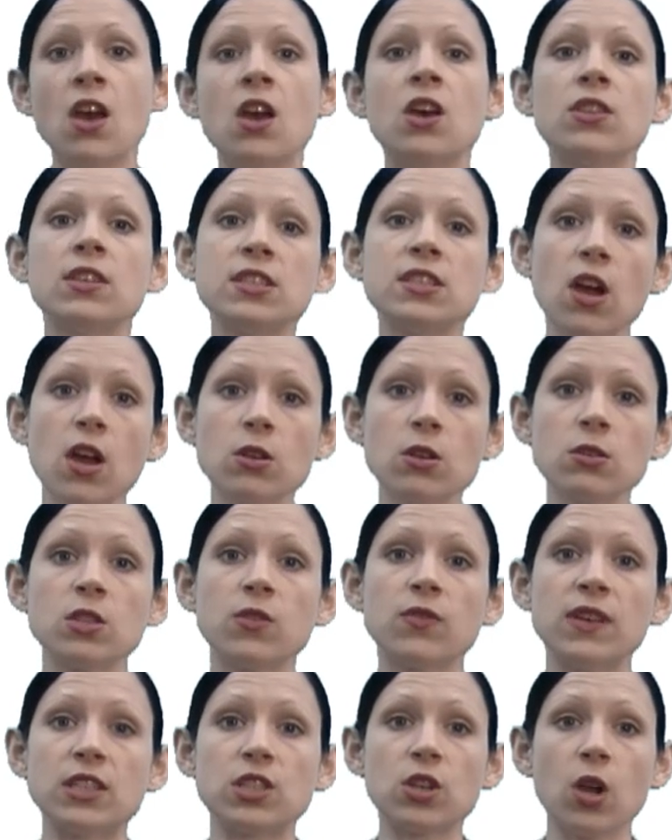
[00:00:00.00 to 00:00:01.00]
The totals of
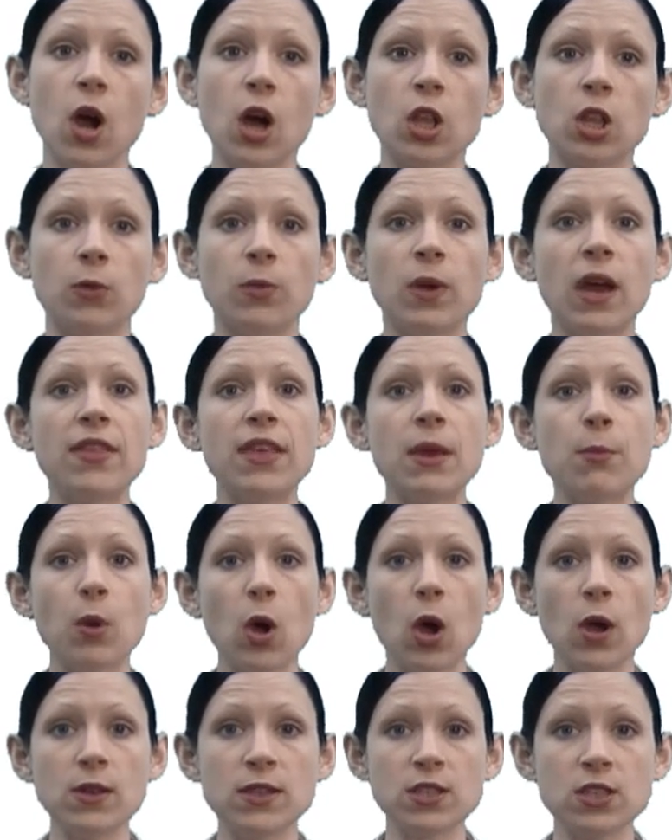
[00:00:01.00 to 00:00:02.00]
each column are then
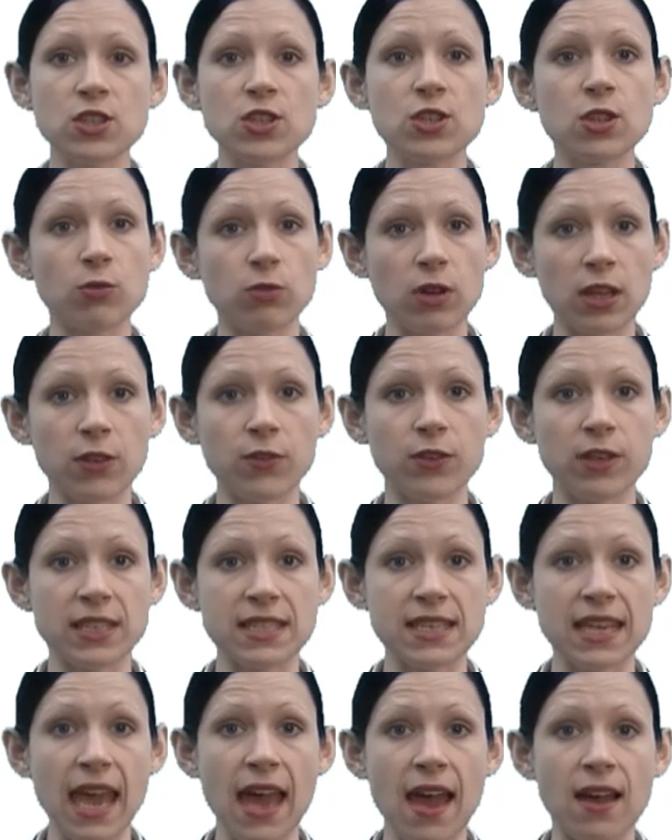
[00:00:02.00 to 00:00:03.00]
posted to the relevant
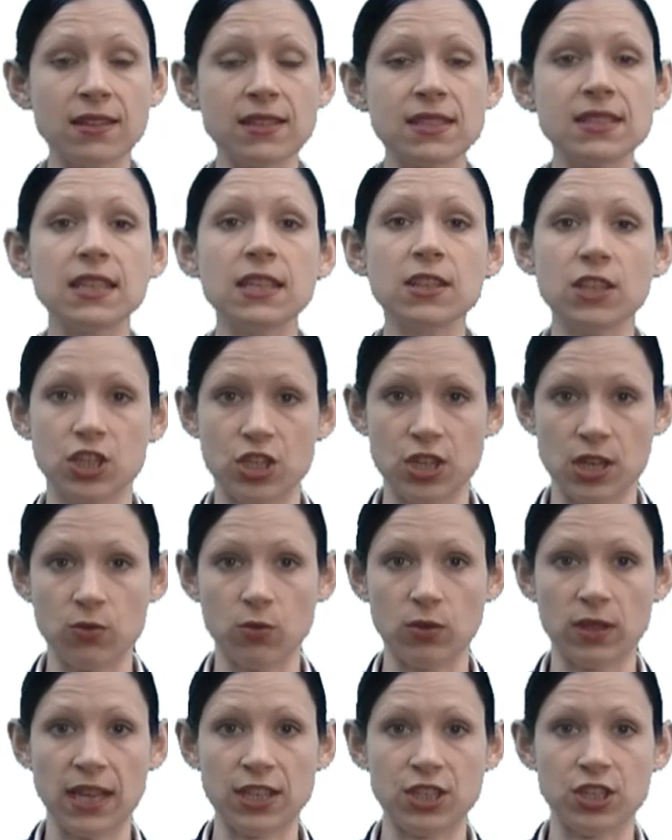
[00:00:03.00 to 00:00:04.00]
accounts in the general
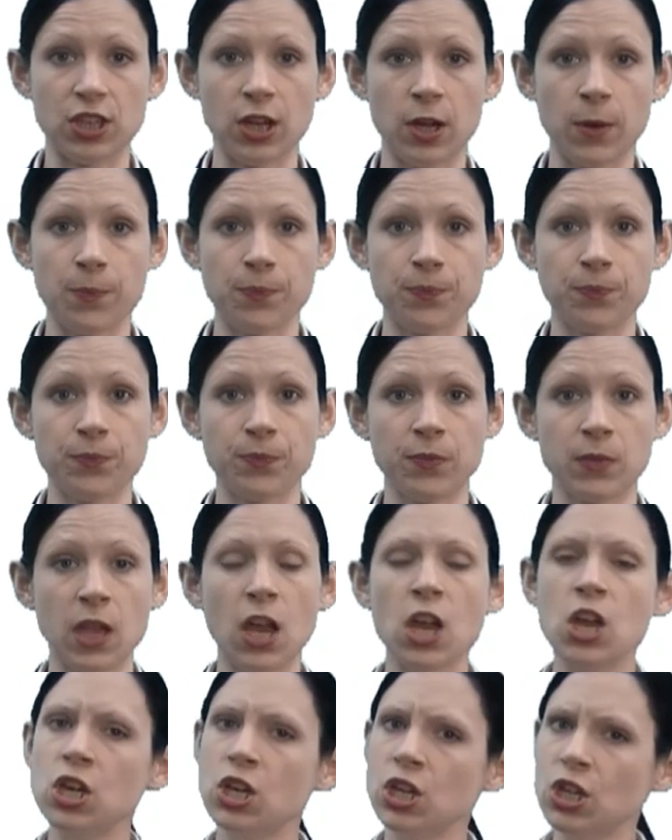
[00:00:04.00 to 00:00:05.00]
ledger.
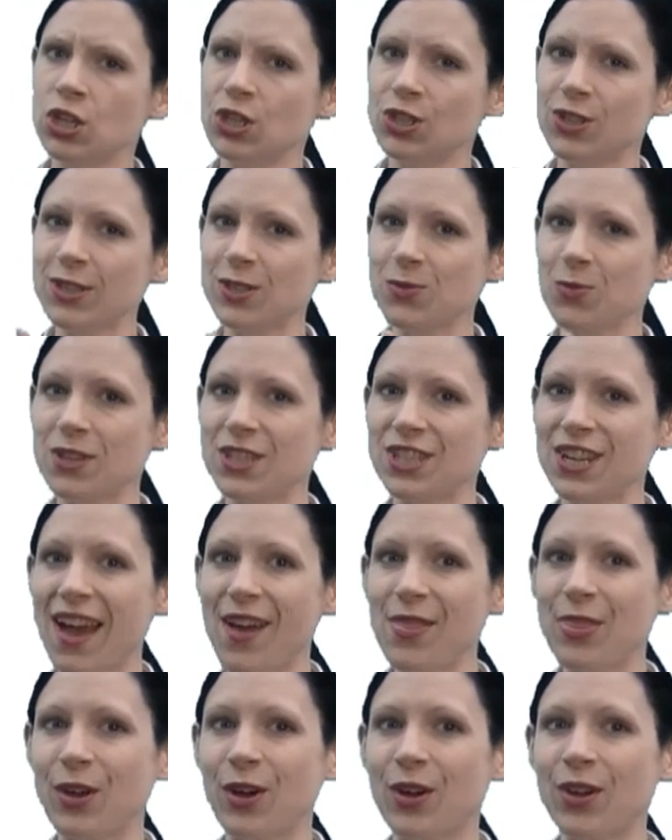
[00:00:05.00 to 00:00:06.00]
Just watch
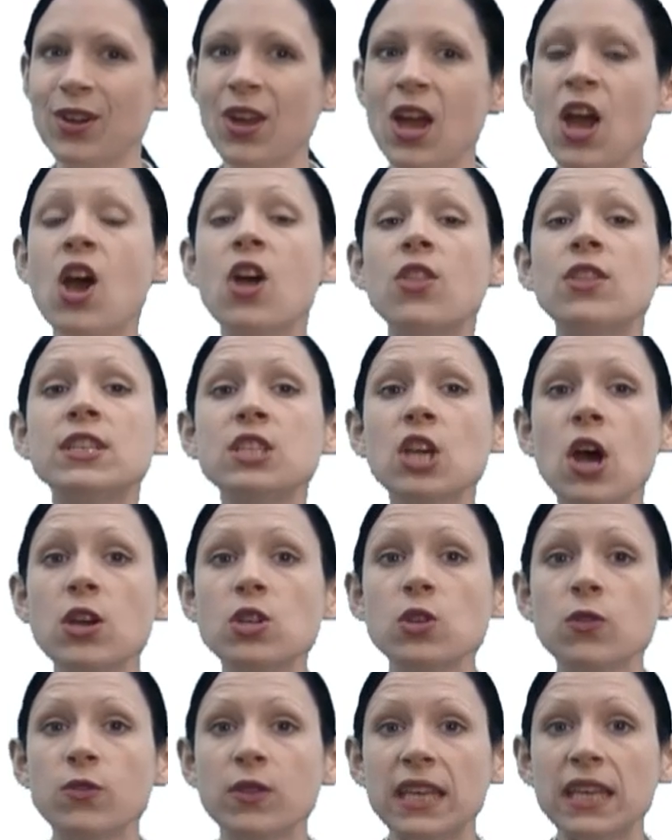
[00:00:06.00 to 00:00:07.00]
out though, the
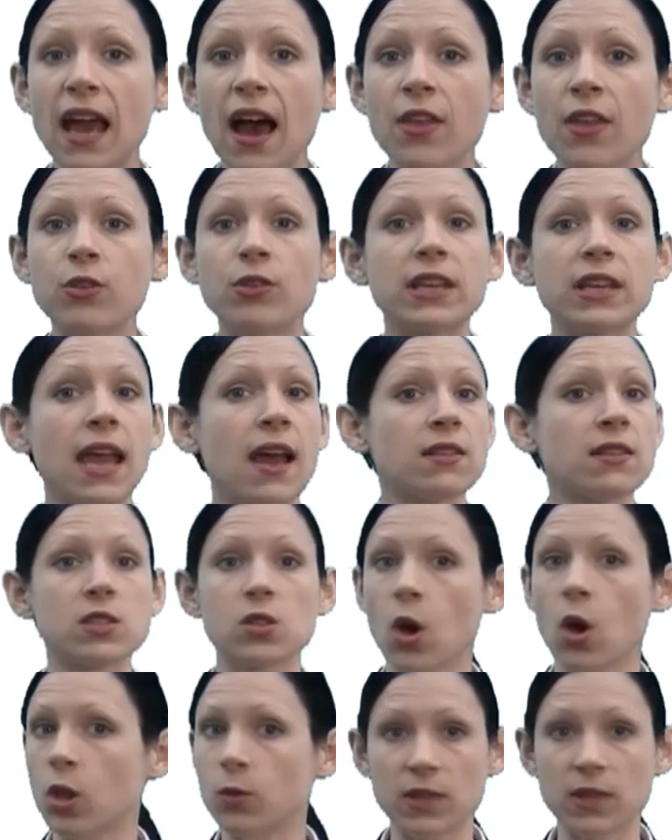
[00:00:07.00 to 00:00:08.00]
total of the other accounts
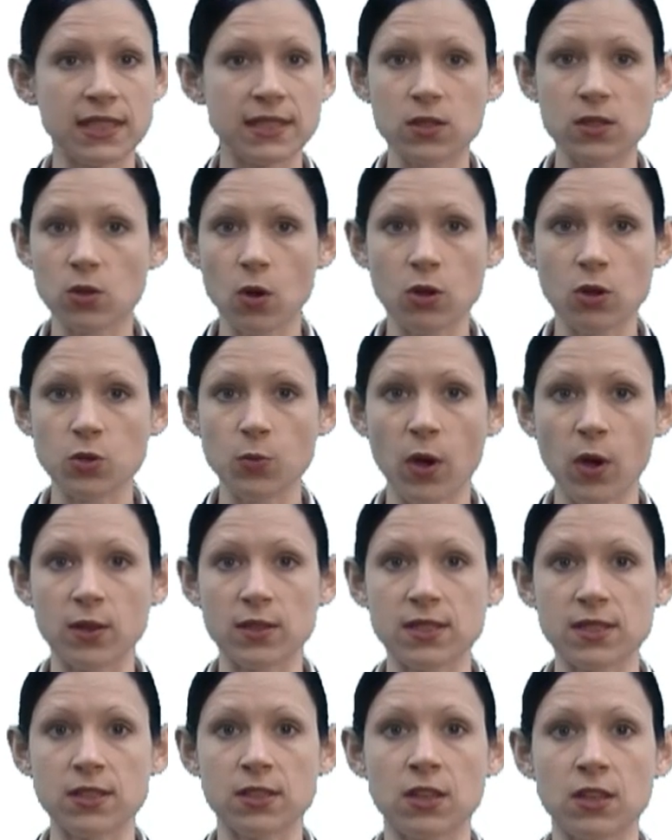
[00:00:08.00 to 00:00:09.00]
column is not
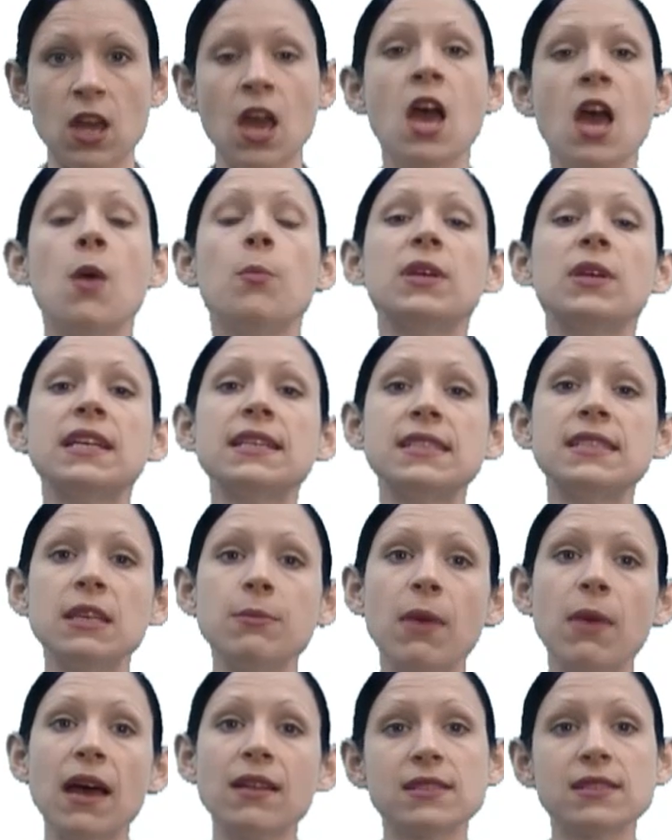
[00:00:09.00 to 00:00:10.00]
posted because the
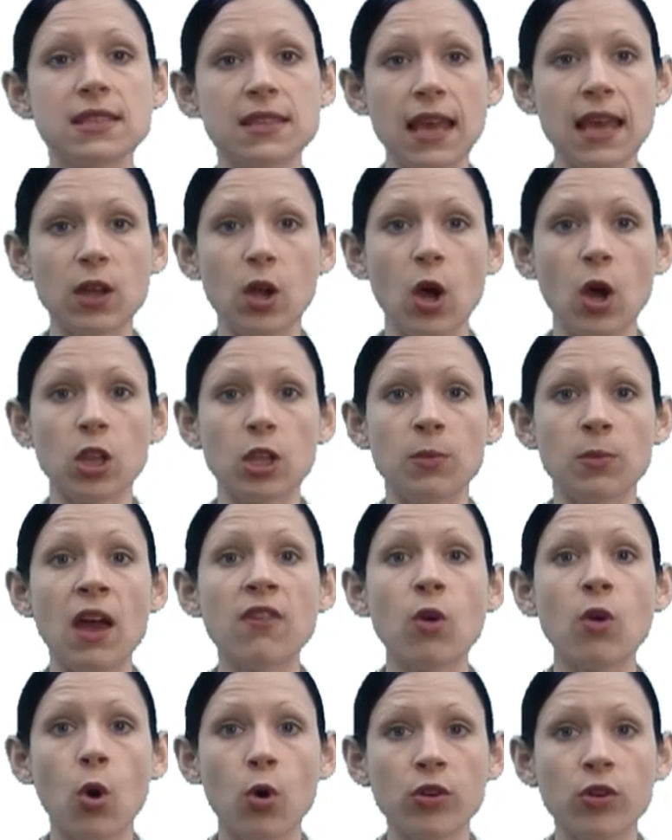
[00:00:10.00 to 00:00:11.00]
amounts in that column
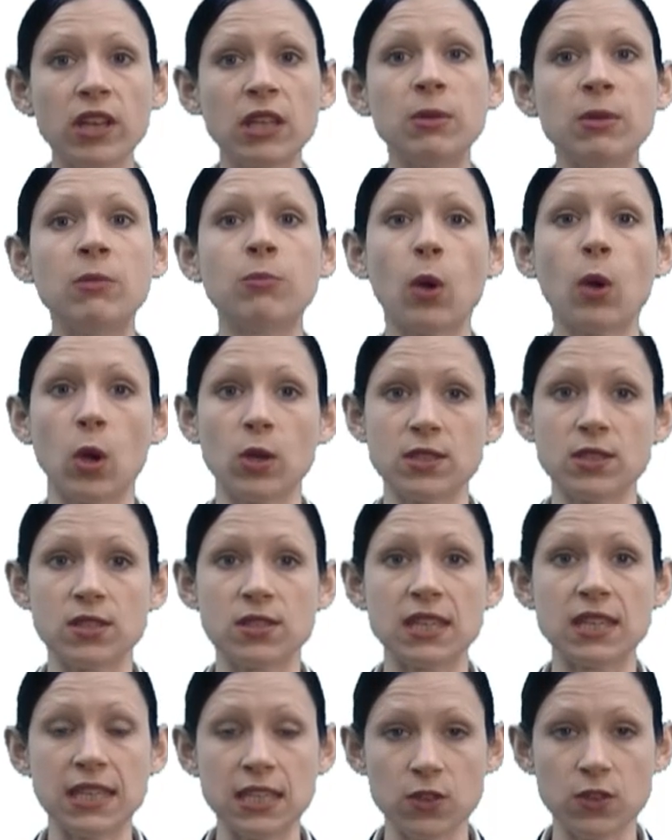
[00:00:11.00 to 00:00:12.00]
have already been posted
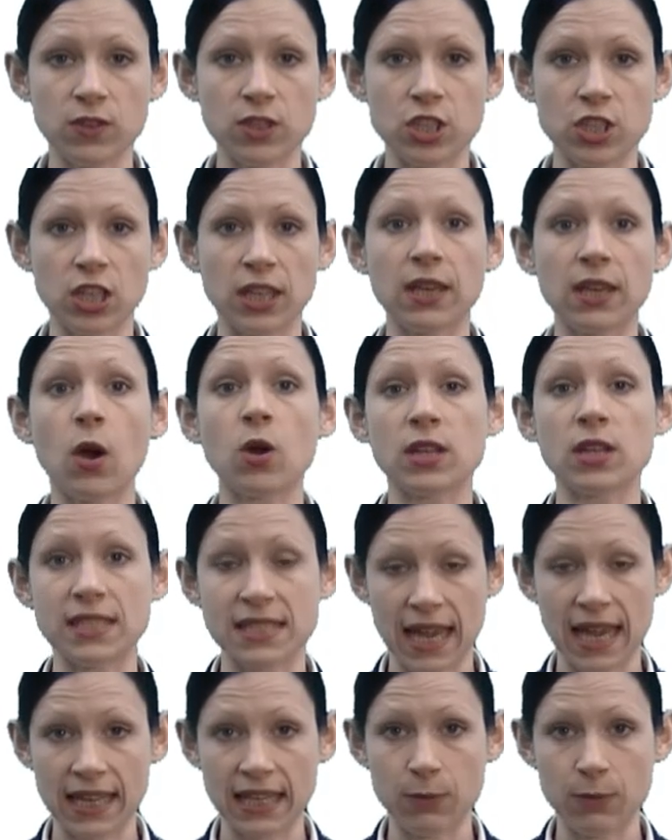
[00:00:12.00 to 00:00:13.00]
individually on a
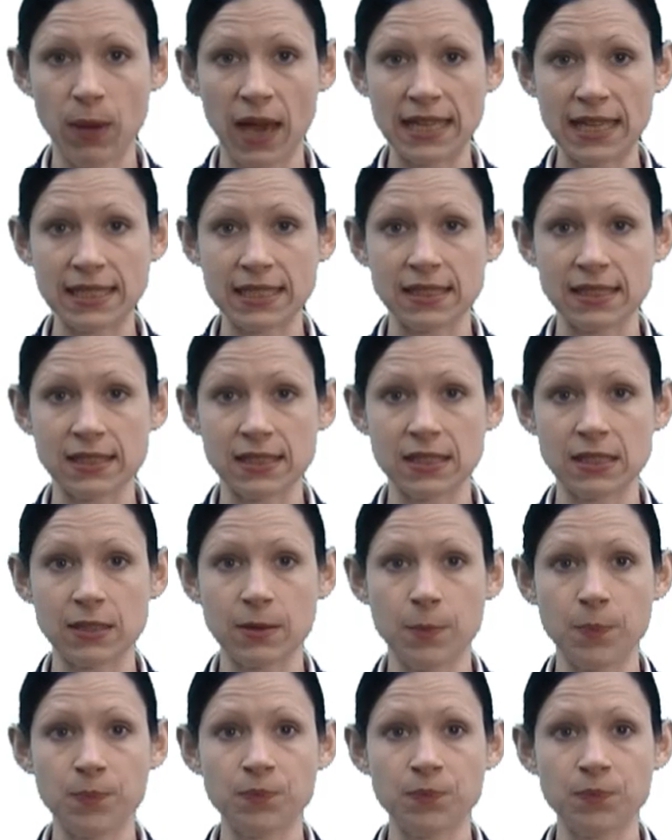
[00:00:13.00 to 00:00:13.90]
daily basis.